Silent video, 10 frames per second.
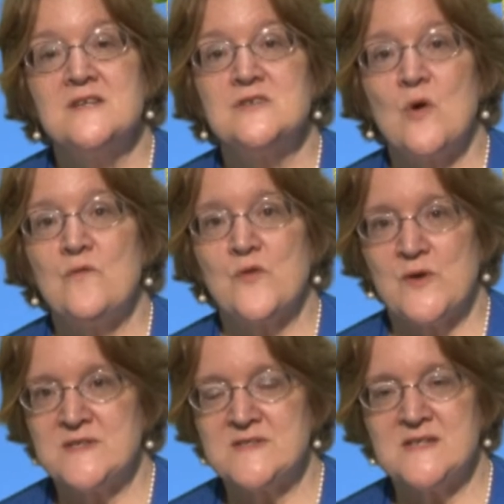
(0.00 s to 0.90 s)
So for
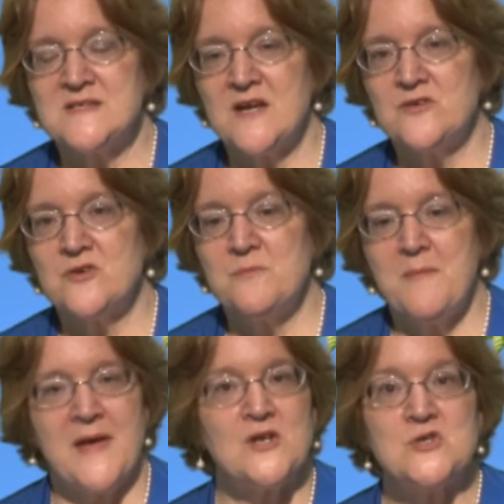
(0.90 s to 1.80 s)
instance, under
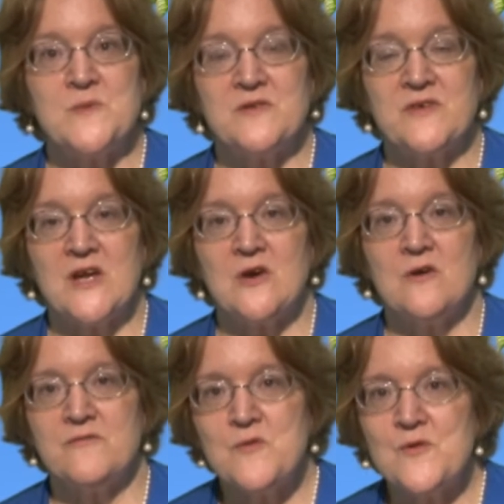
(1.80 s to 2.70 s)
management of care,
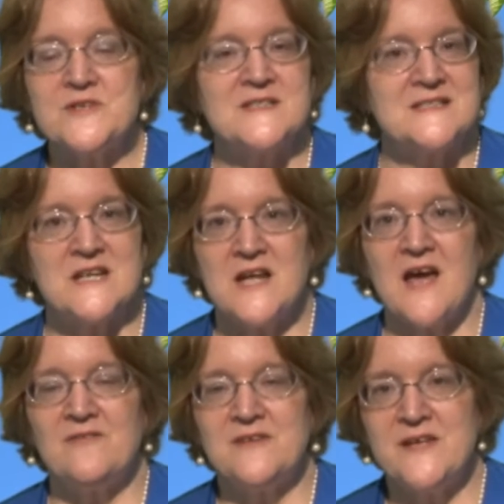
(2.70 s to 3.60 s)
of course, it's going to
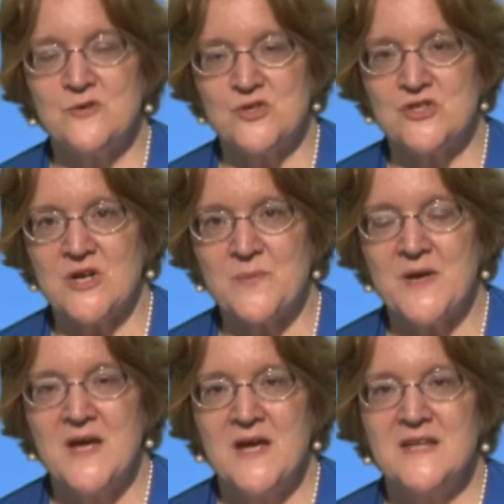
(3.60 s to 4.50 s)
have leadership.
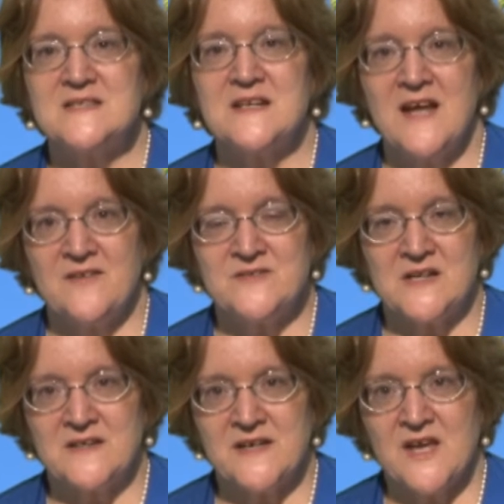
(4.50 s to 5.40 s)
It's going to have
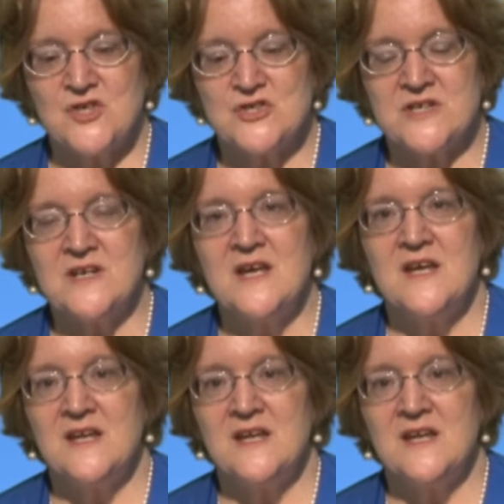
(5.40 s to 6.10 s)
delegation.